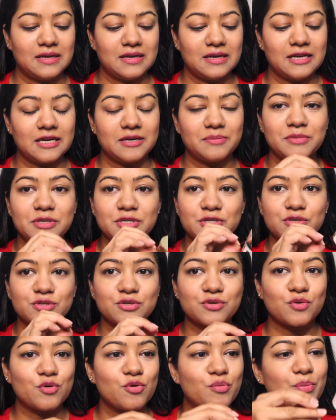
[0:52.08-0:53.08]
Let me
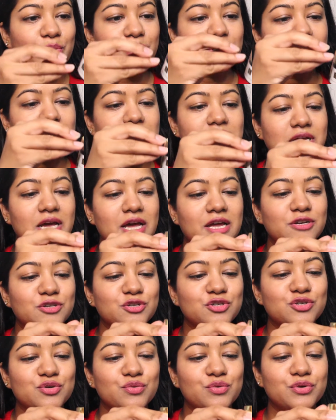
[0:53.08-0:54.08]
just open it and
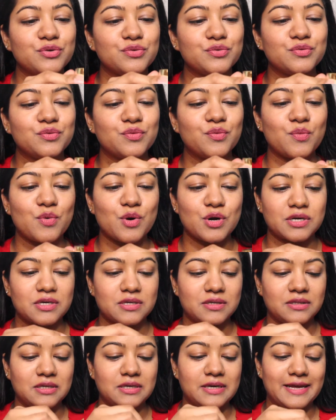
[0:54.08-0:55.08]
show you what
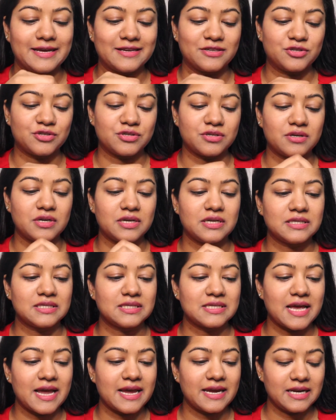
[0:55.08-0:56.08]
the texture
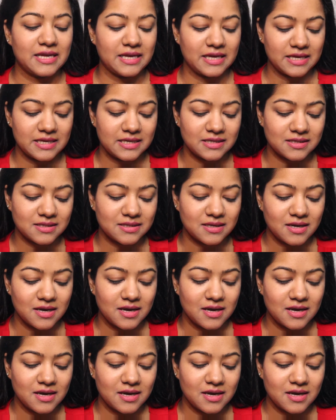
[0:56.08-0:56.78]
inside is.